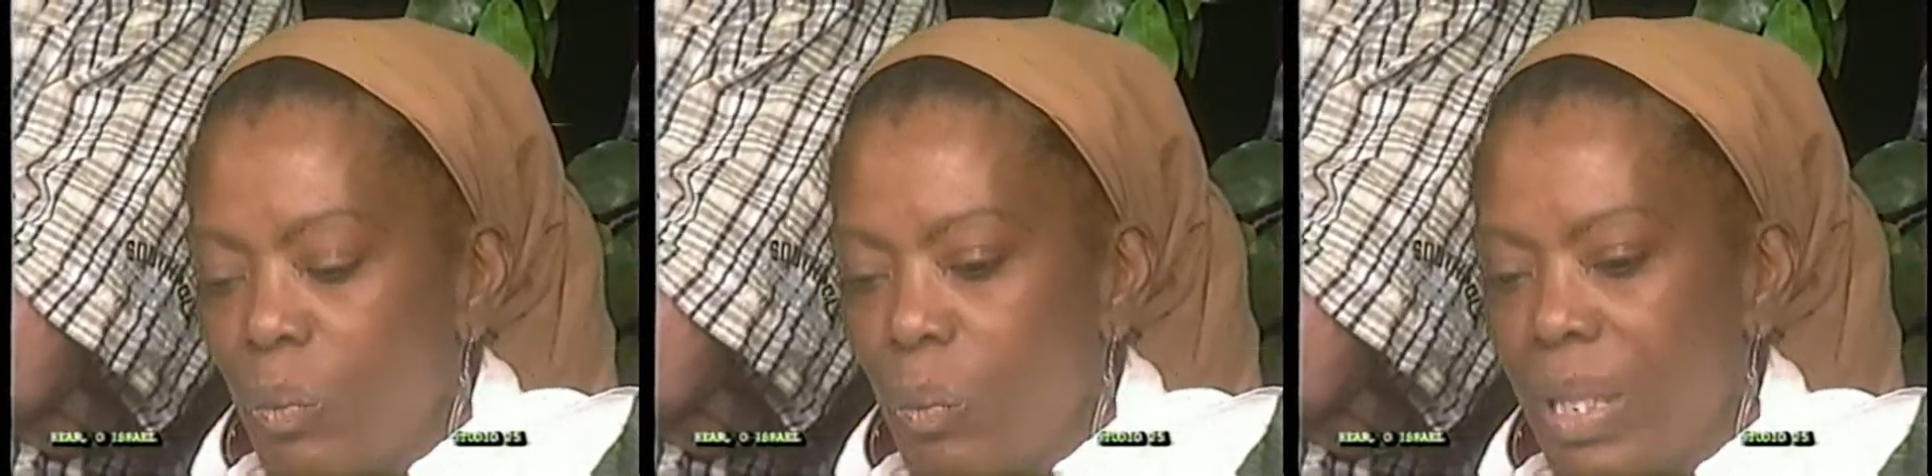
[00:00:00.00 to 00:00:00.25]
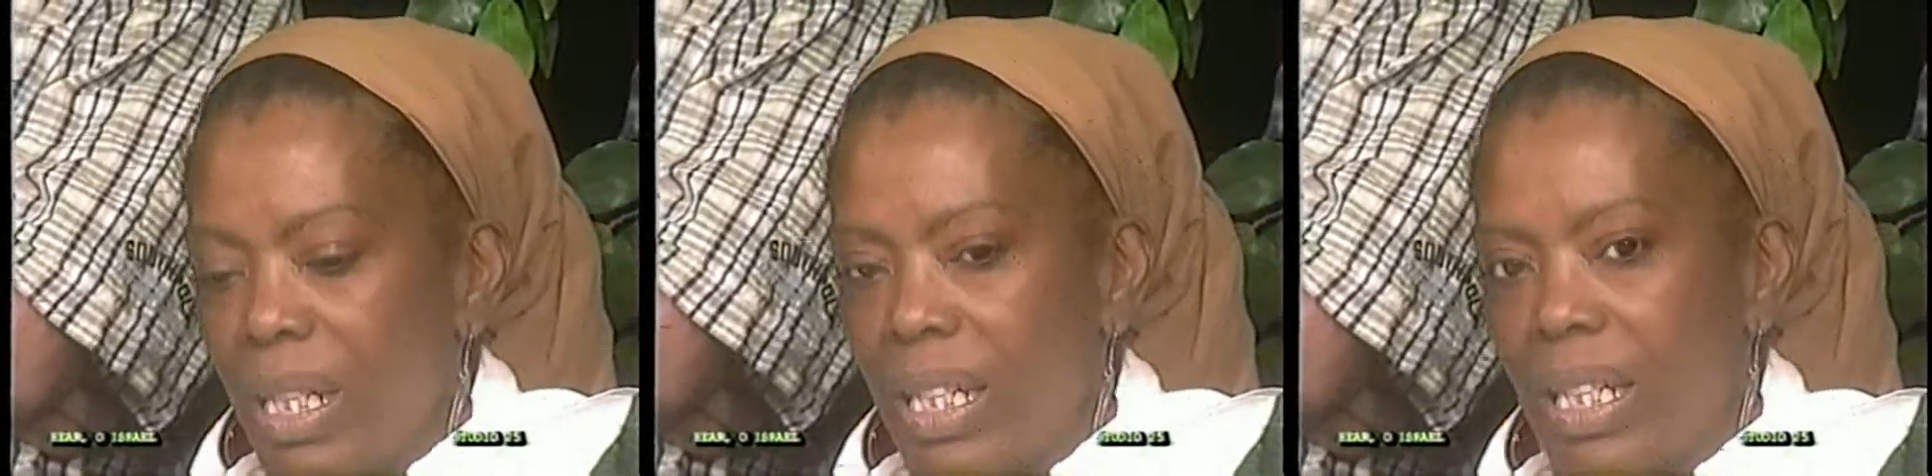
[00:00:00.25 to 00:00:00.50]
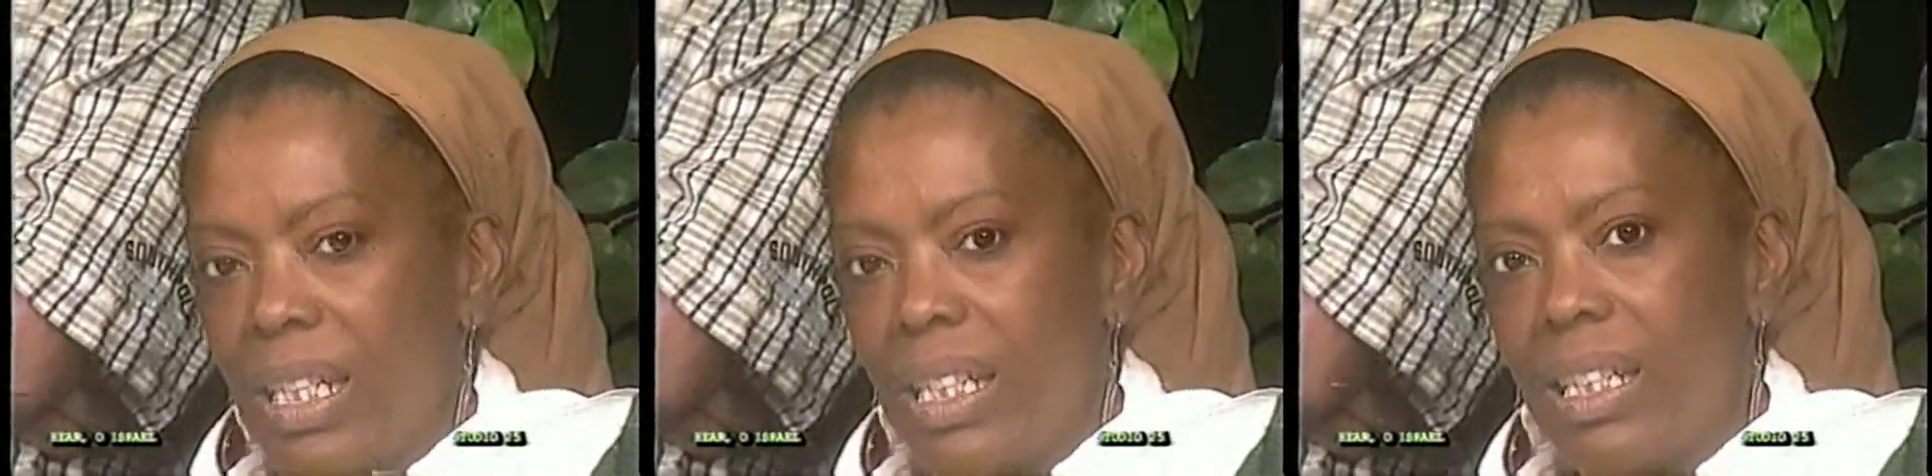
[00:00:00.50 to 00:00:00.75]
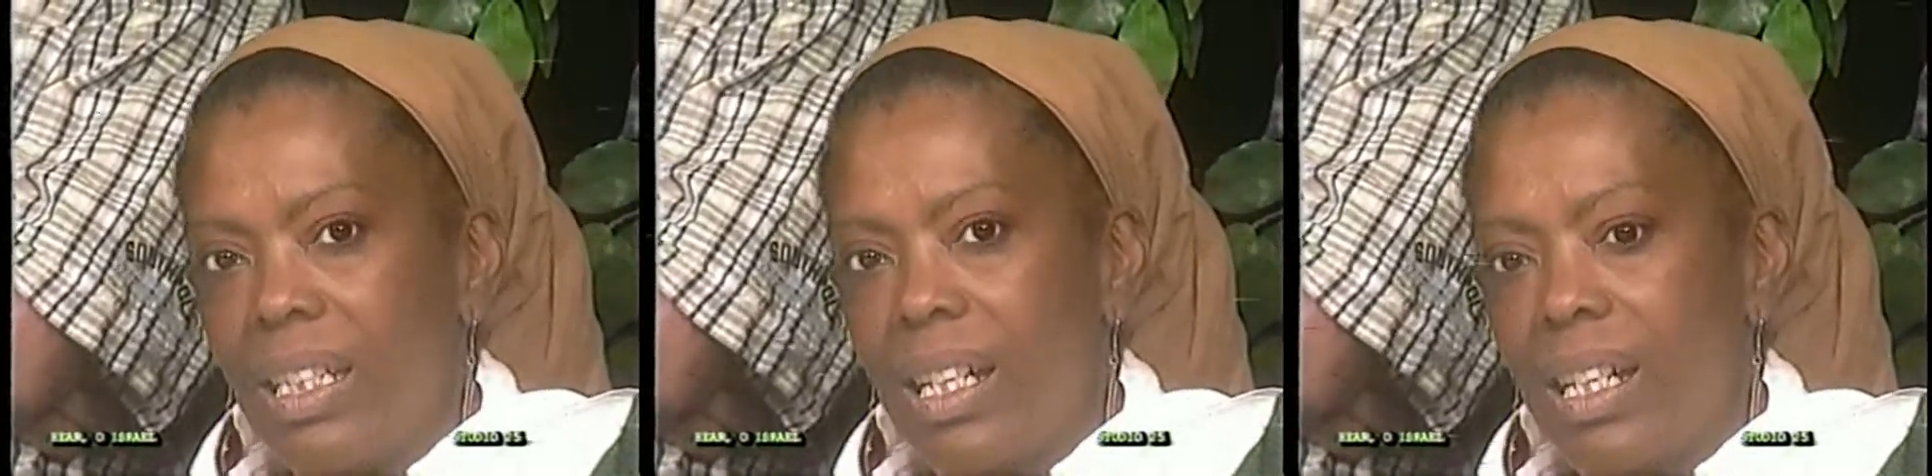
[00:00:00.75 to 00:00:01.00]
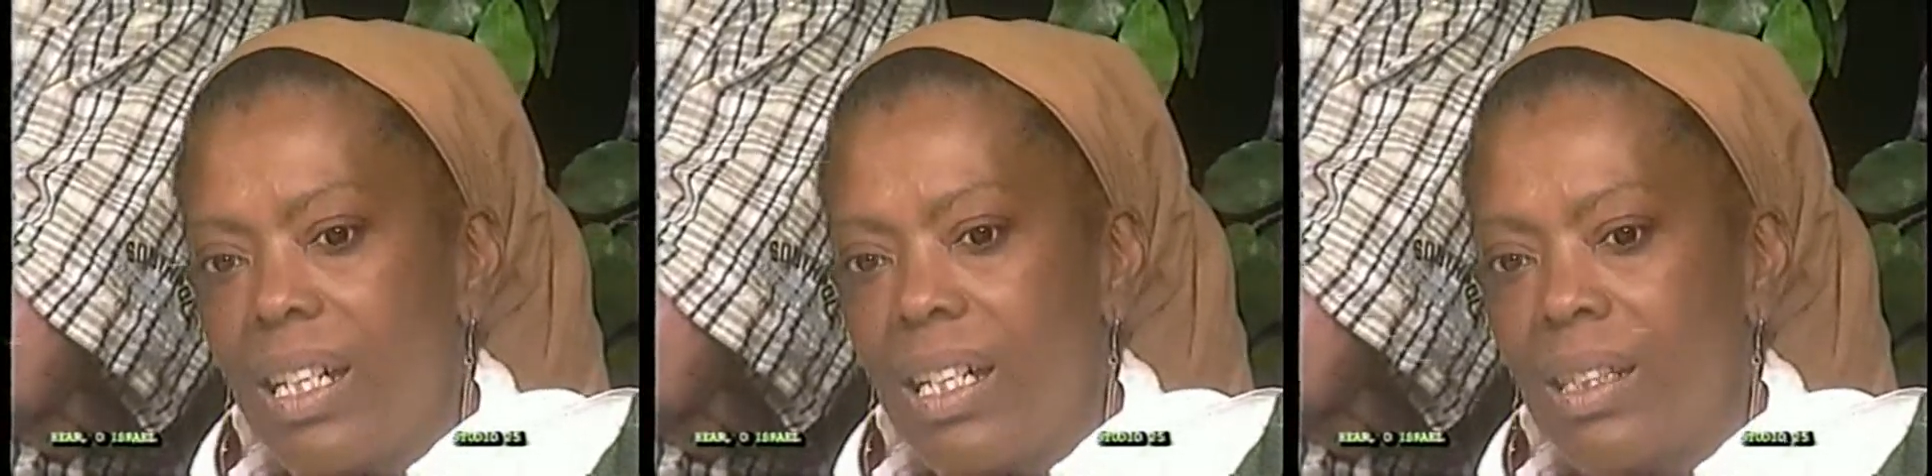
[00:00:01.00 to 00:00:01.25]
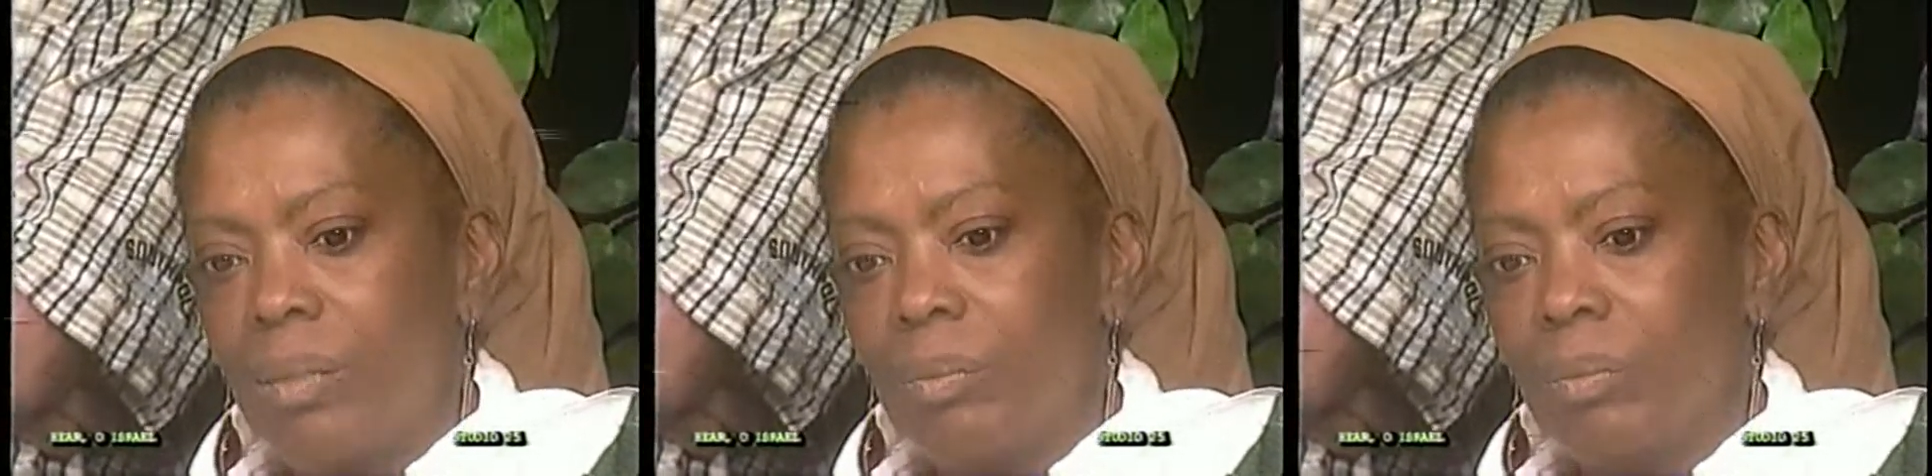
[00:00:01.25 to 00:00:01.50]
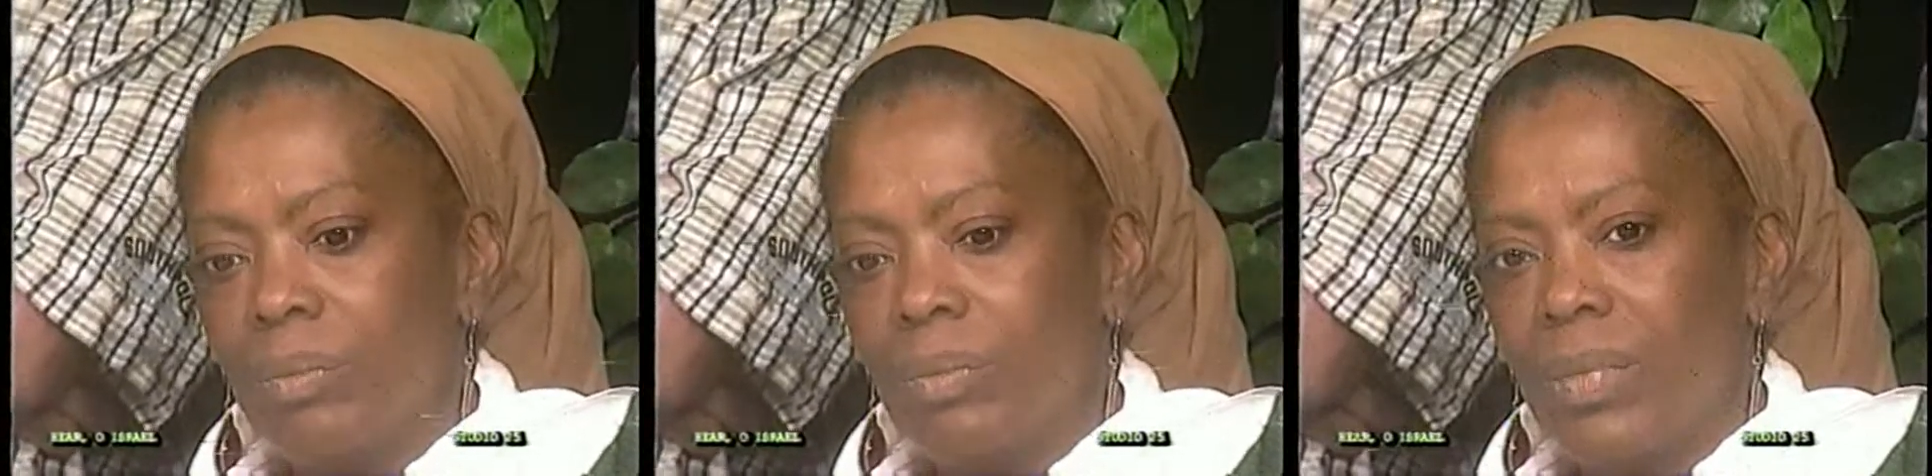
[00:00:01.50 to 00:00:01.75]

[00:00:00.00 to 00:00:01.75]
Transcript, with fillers: we um,